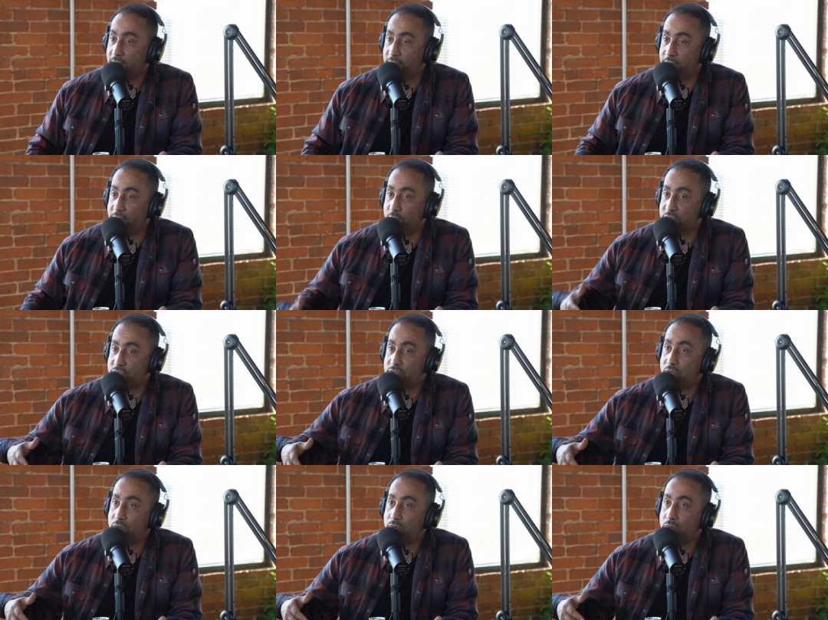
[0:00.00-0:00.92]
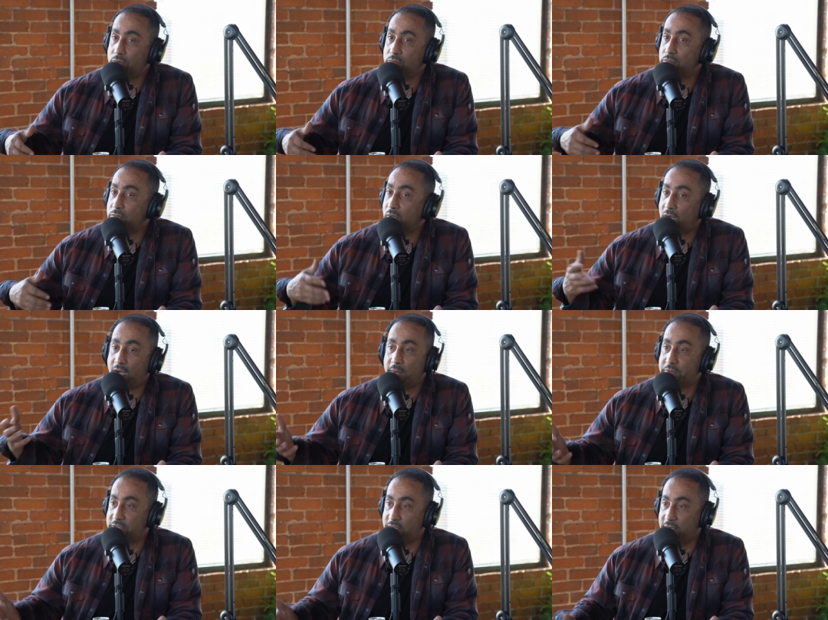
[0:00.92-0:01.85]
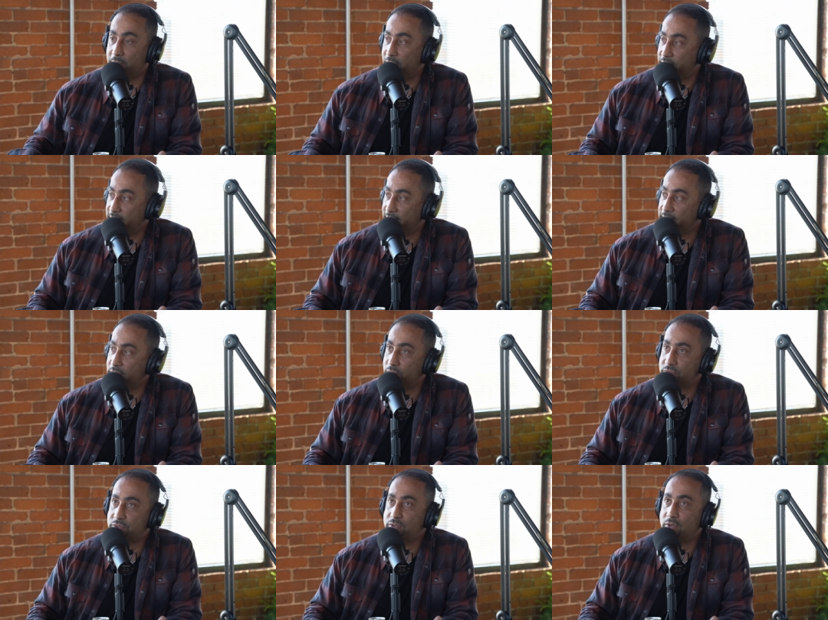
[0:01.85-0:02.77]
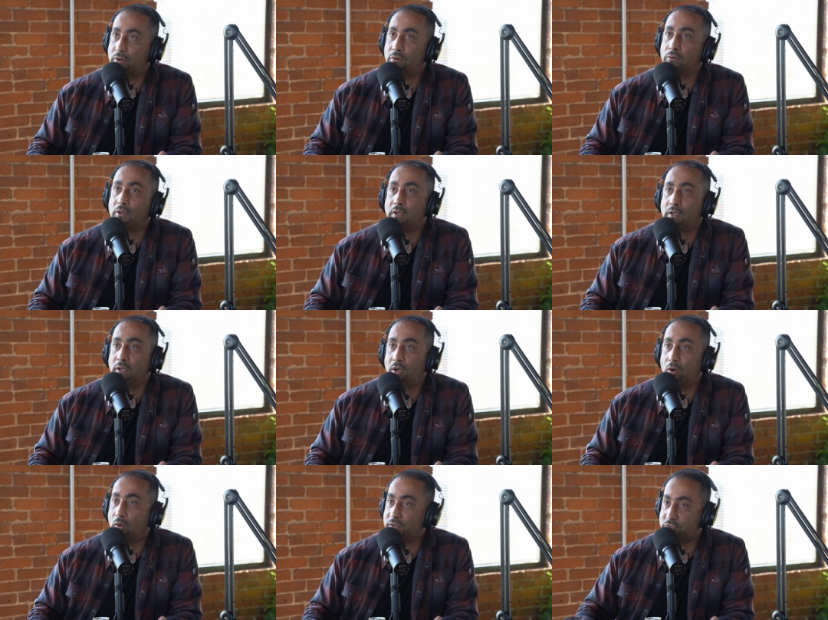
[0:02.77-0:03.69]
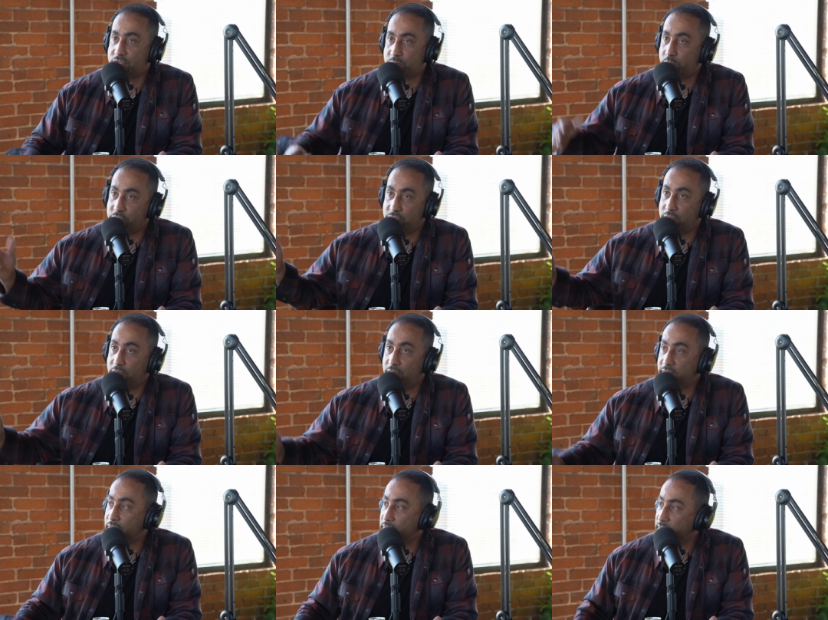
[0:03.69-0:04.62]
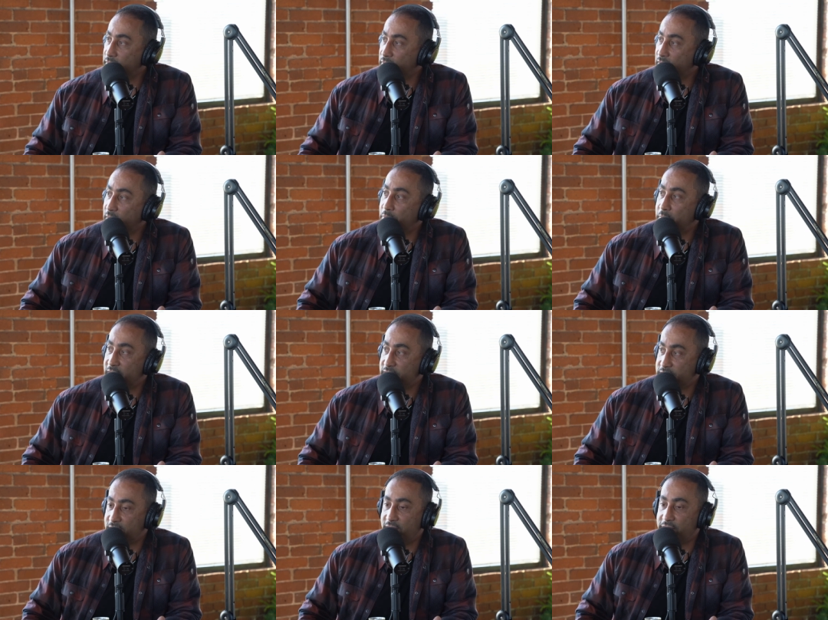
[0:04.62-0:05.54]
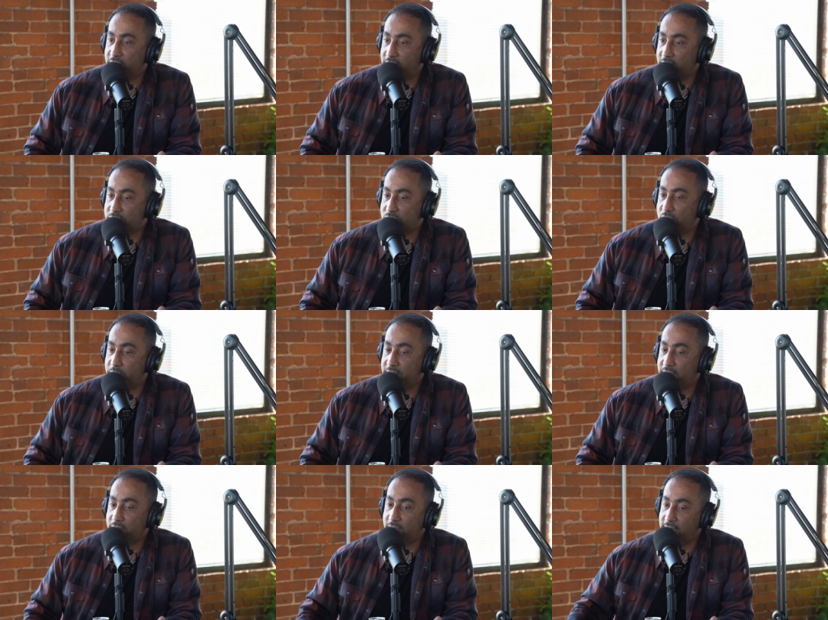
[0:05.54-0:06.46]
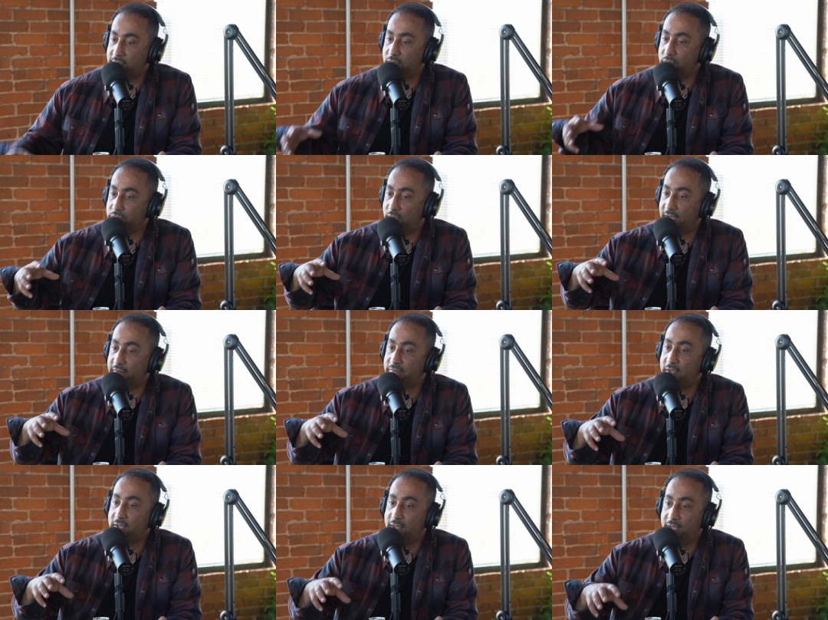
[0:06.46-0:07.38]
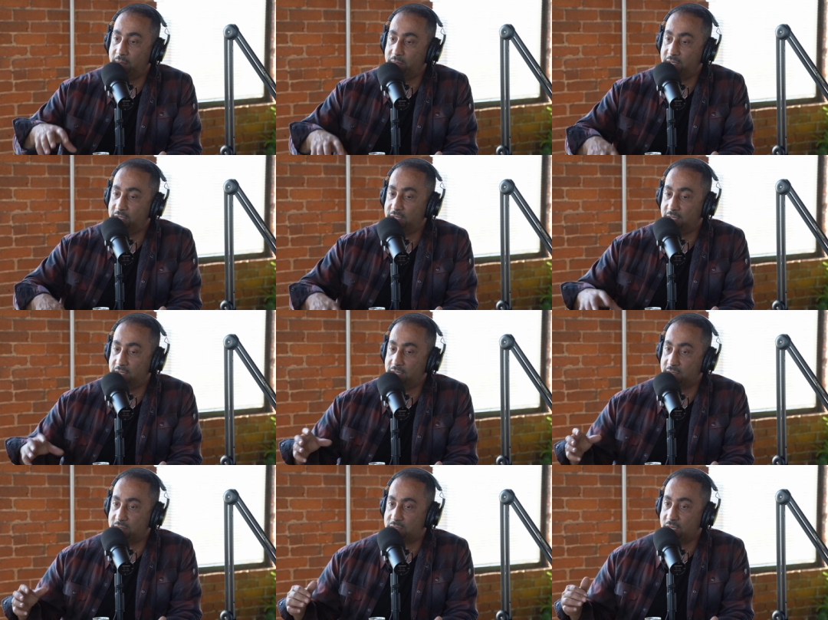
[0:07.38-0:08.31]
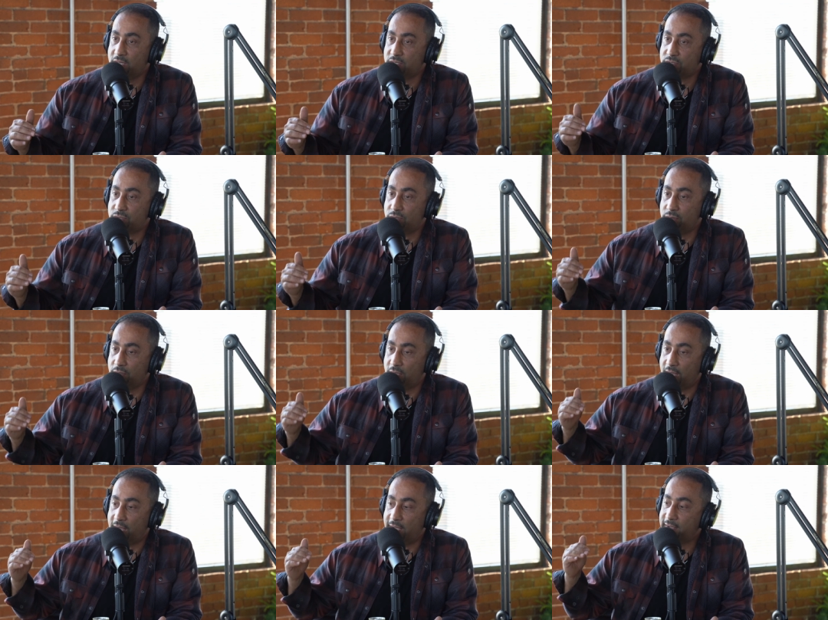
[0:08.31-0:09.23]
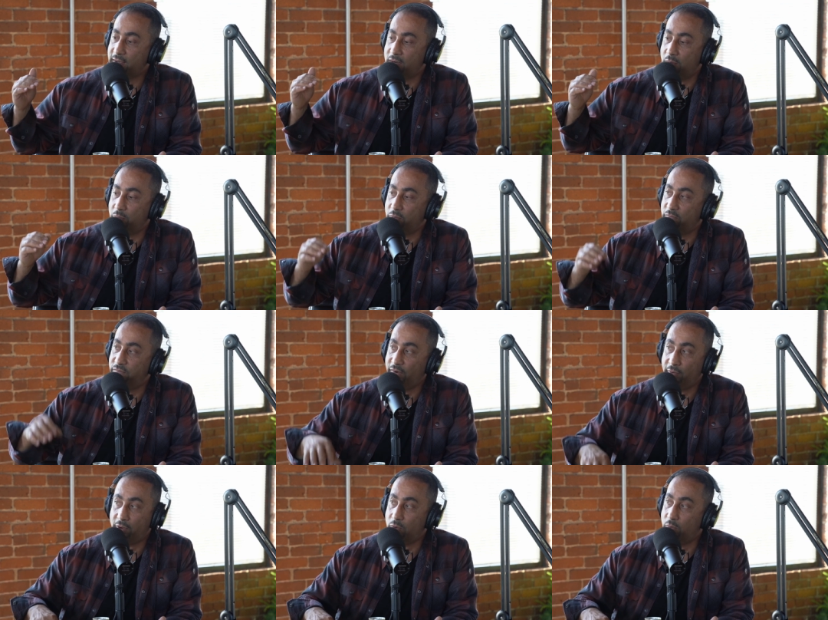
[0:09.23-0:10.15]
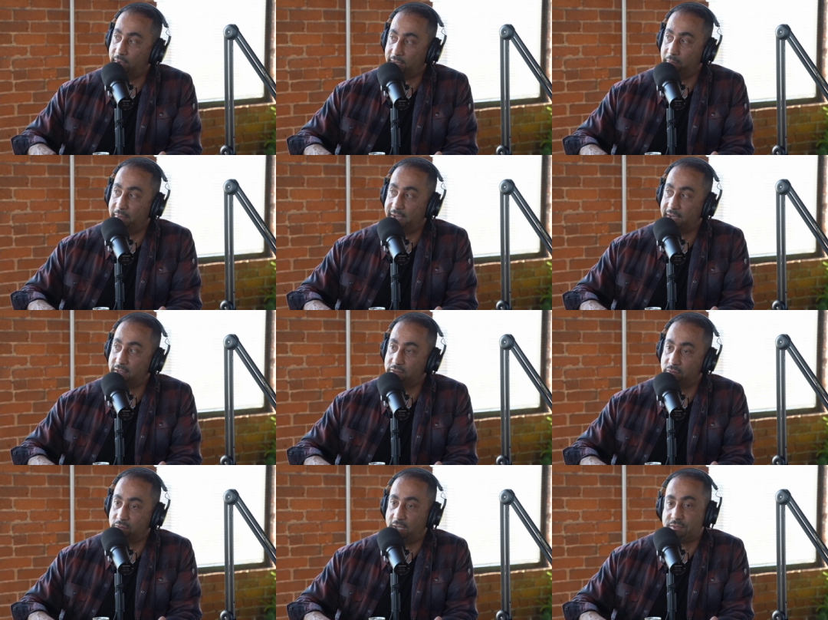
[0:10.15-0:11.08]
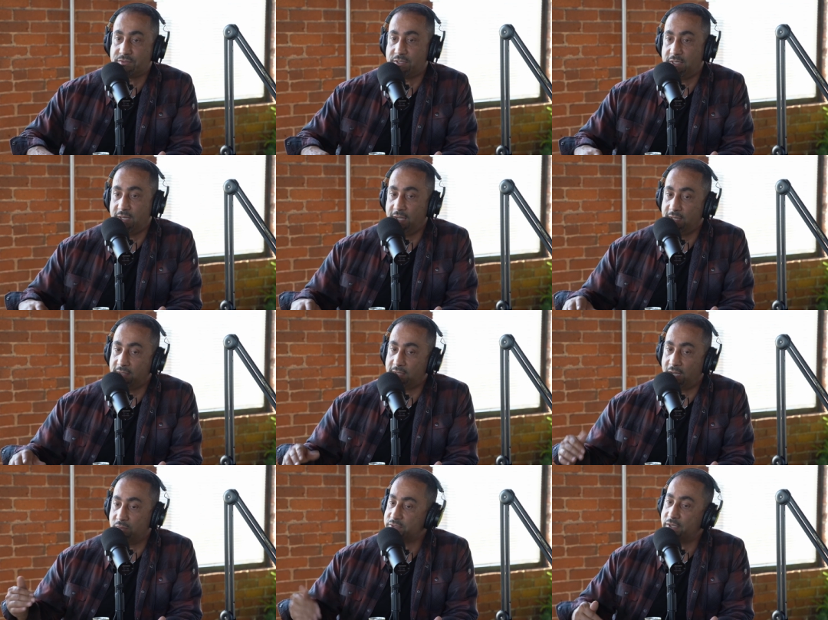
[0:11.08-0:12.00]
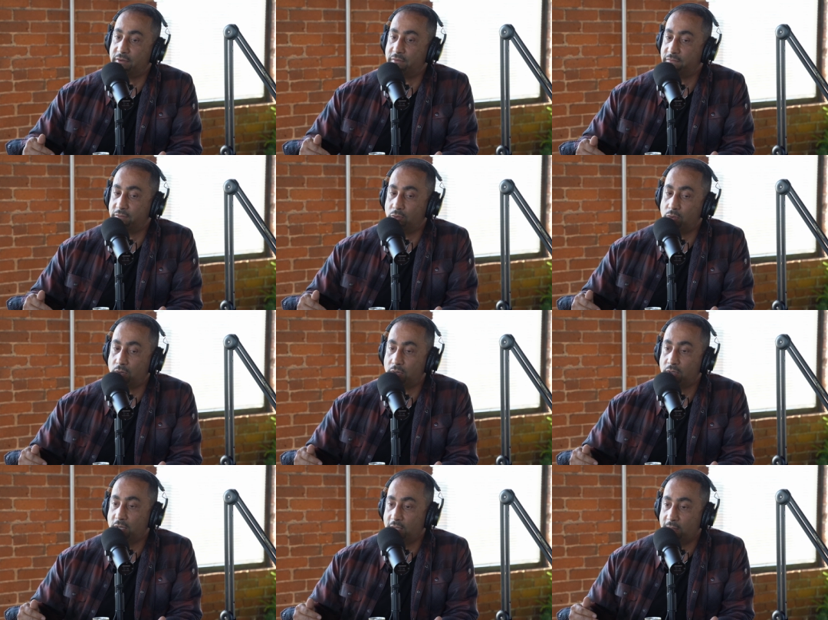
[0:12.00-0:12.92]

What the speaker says: There was no option about that. There was no, oh, I'll just push it over, you know, a couple months and everything's going to be okay. No, you have immediate needs. So I got humbled very quick back in 2008. I was on the floor.